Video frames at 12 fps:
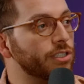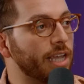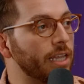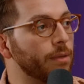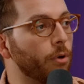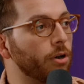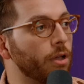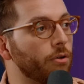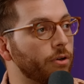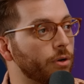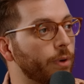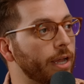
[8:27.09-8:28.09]
Just scan the
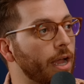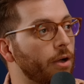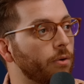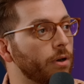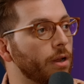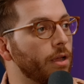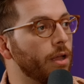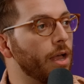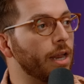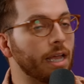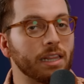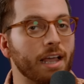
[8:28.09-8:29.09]
barcode on your way out.
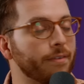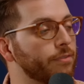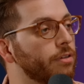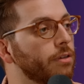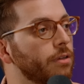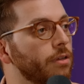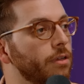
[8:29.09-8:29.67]
And I left.